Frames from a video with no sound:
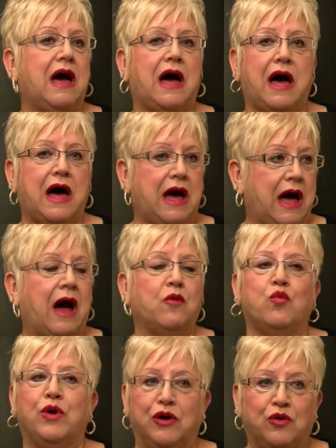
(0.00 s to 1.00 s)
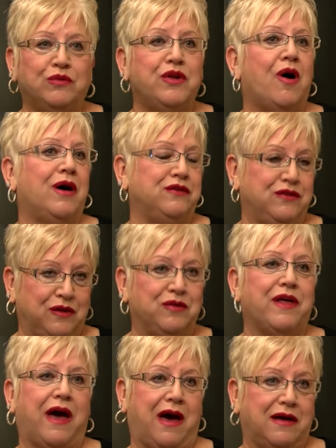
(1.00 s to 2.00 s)
I will not do
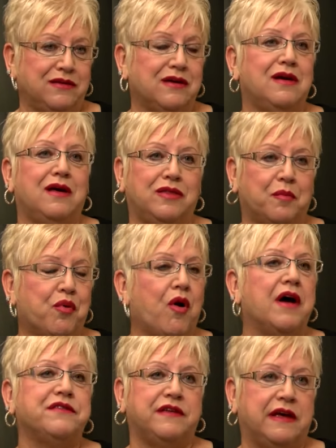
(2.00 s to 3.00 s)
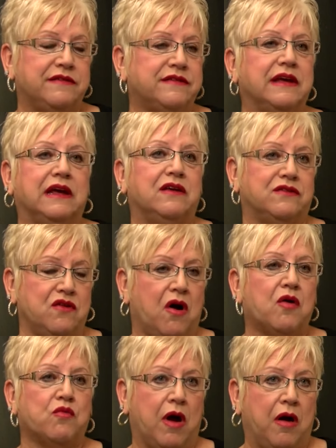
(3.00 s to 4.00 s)
that. The processing is
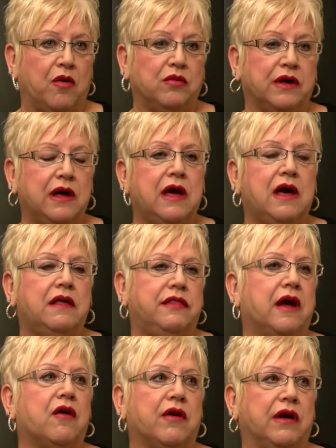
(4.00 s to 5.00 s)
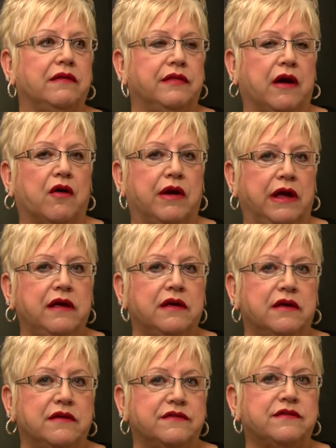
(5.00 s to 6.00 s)
not wrong. There
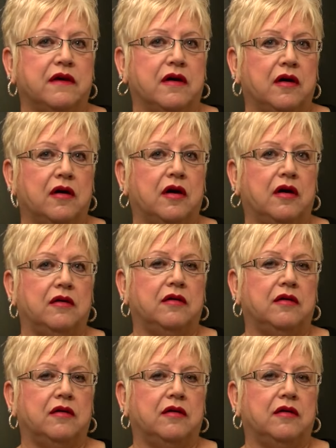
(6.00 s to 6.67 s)
is a